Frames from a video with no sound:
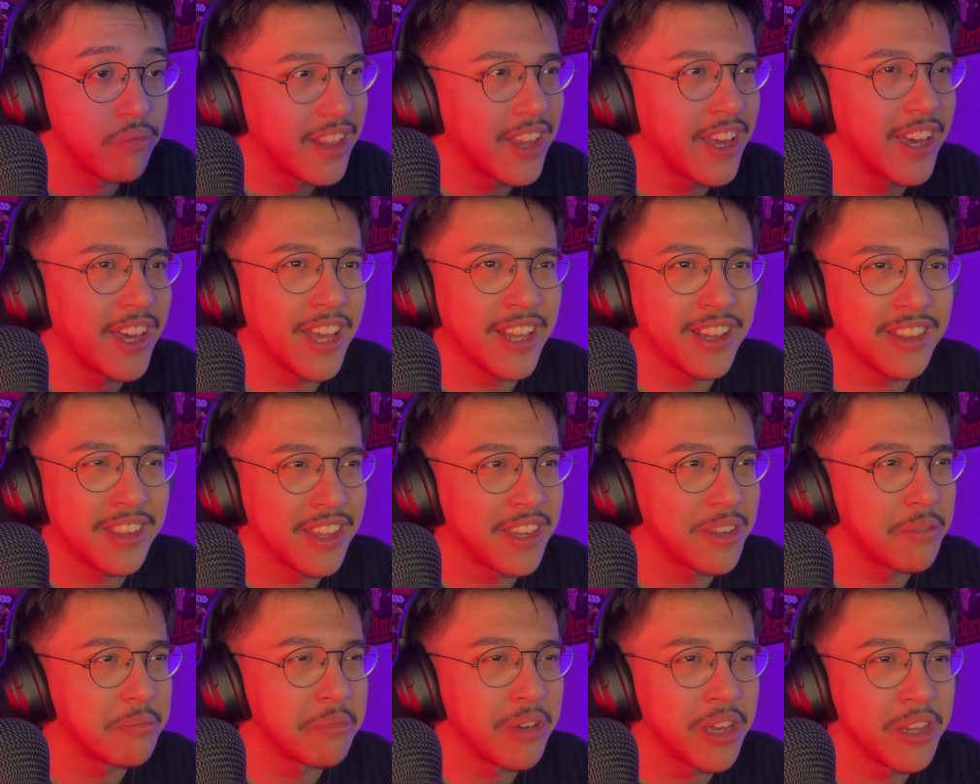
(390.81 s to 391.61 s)
Like, I
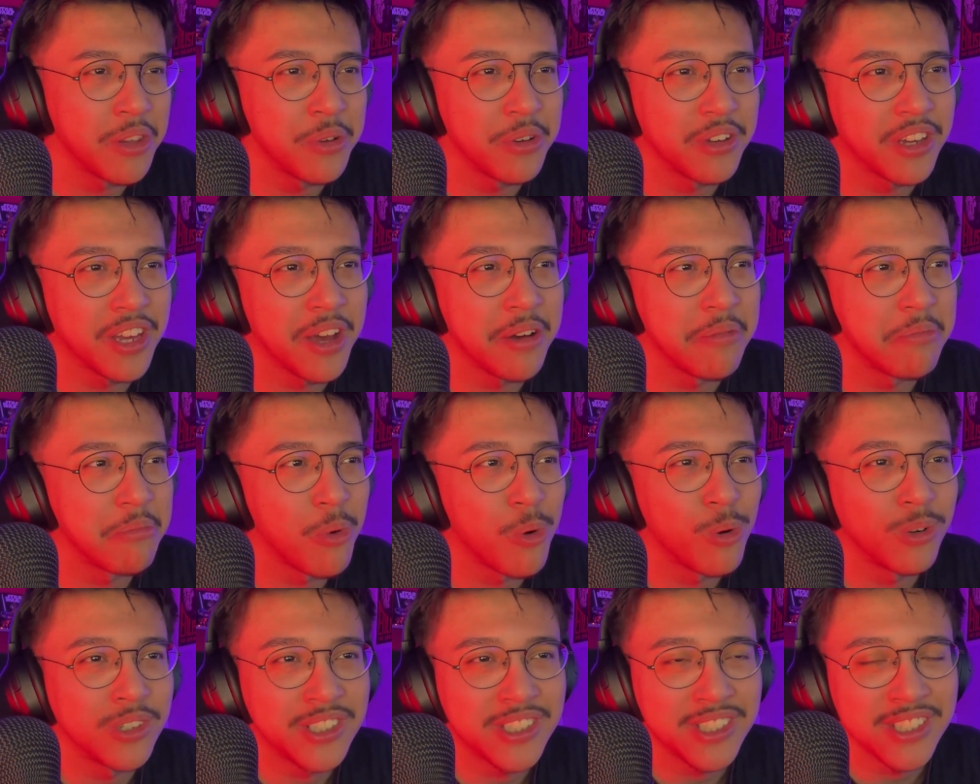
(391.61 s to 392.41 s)
think Meno got
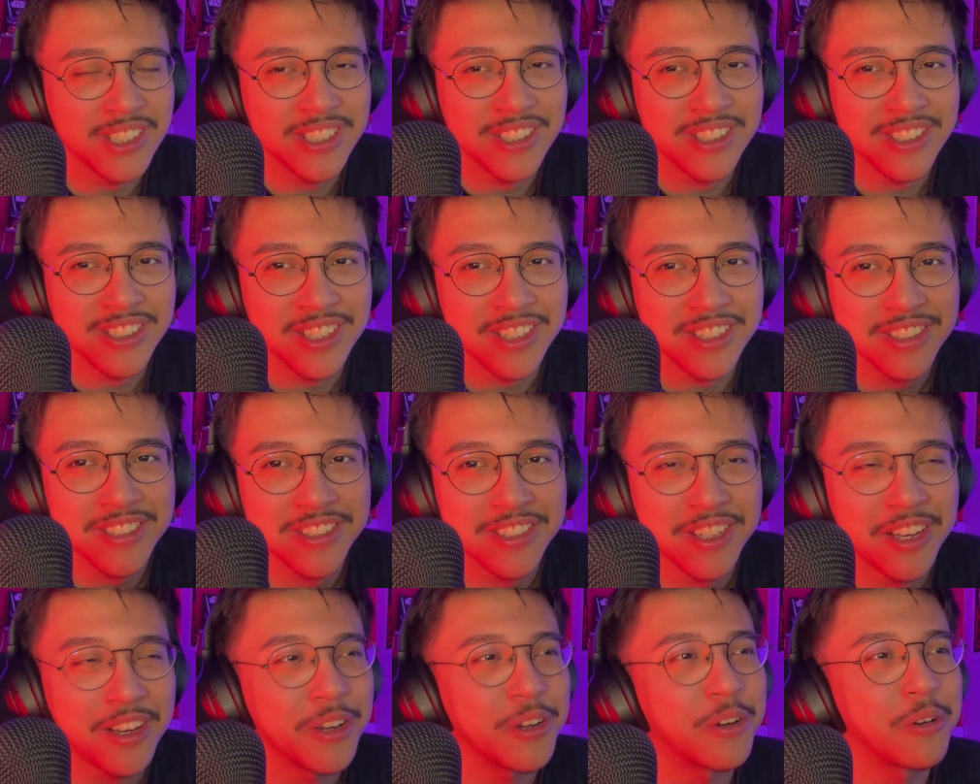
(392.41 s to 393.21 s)
more scenes than
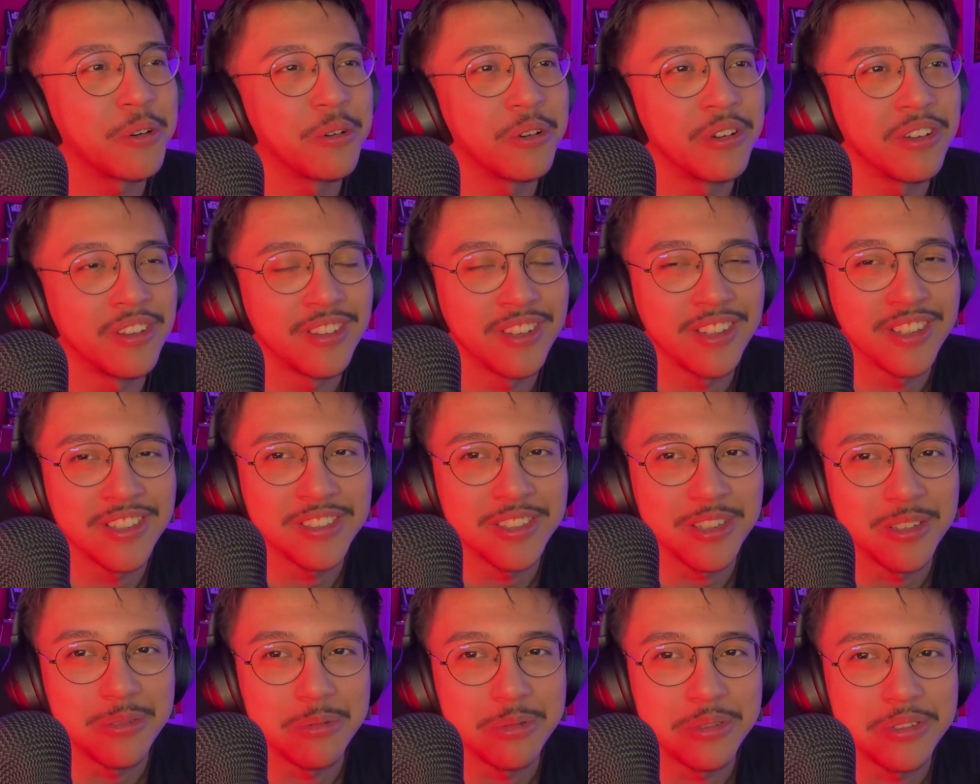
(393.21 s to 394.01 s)
Sakura in this
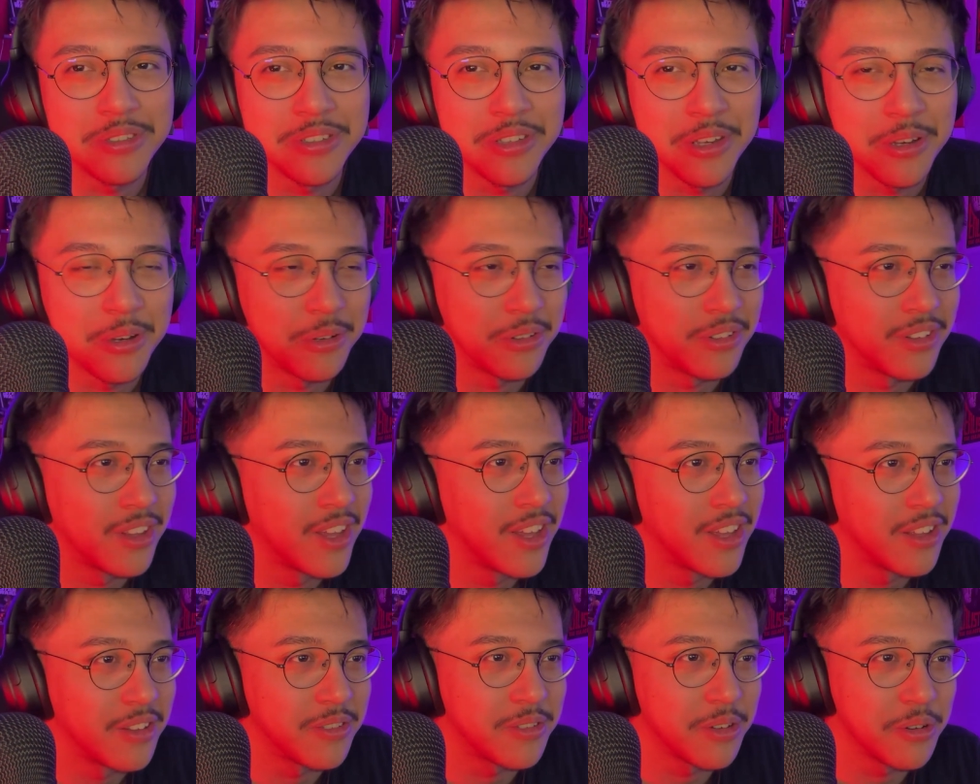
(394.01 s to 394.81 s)
episode,
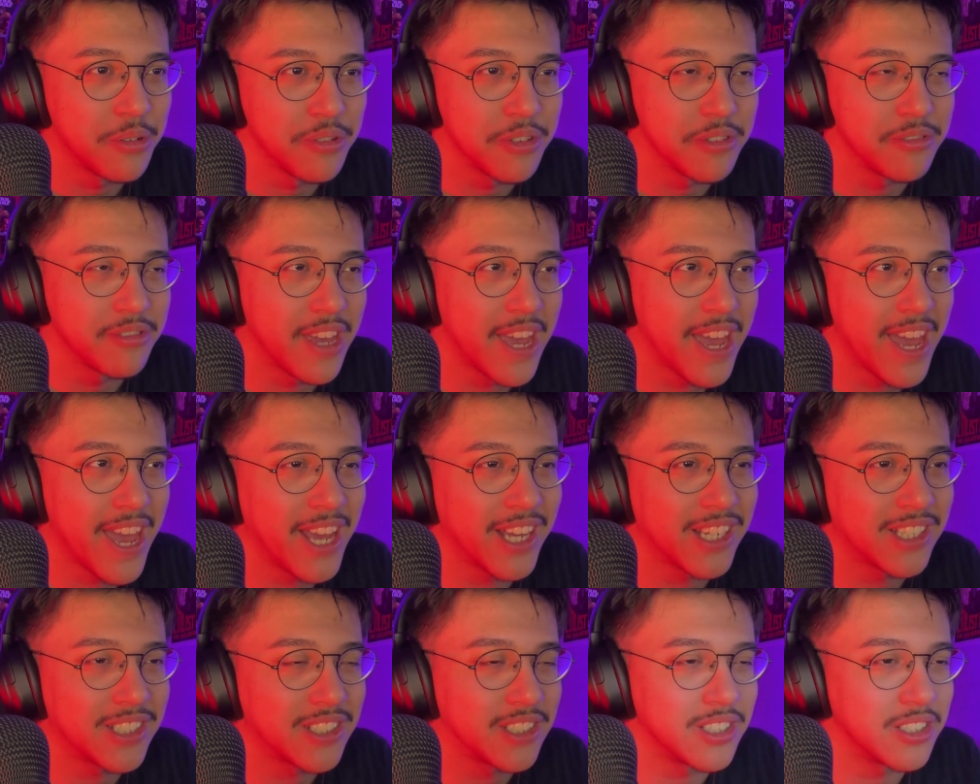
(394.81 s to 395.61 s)
in terms of
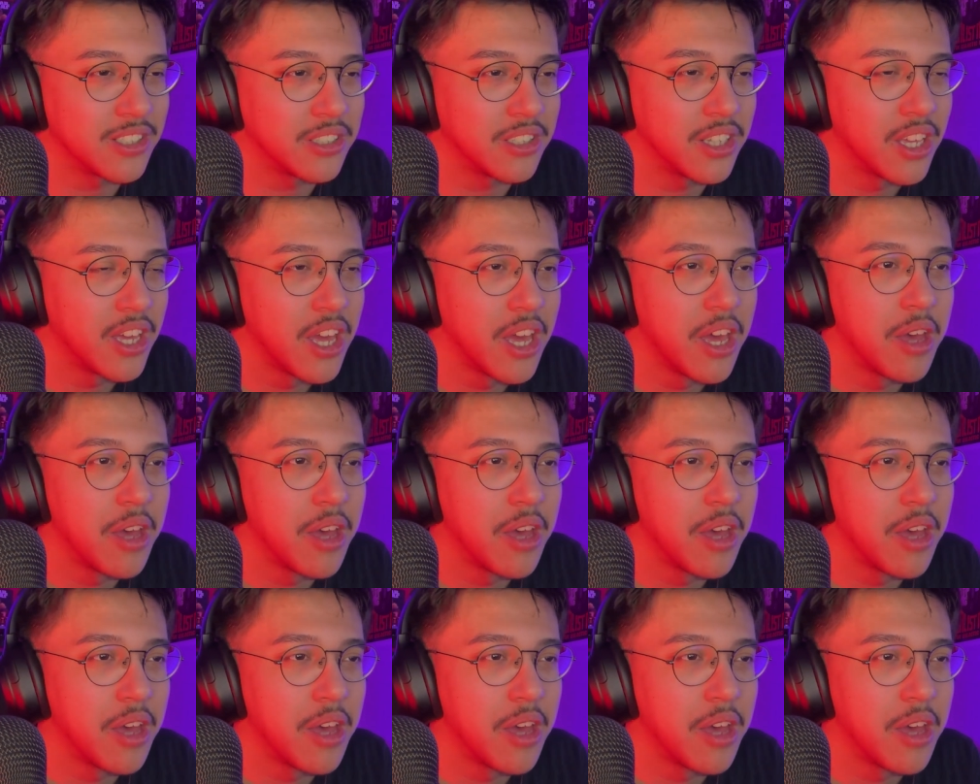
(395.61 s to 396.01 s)
action.